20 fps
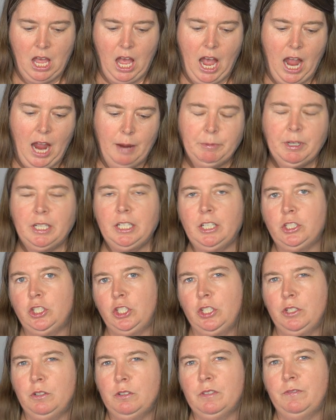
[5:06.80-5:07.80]
I'm gonna
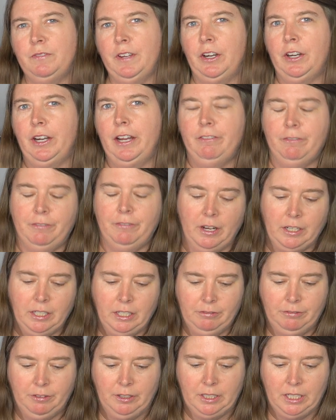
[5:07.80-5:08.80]
choose very
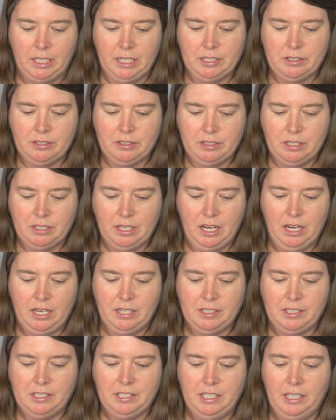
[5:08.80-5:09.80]
funny for this
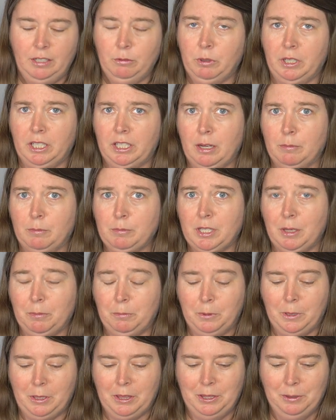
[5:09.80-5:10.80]
and see what it comes
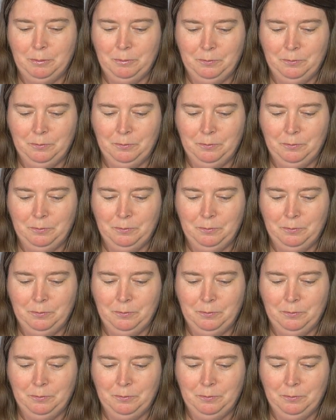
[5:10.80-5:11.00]
up with.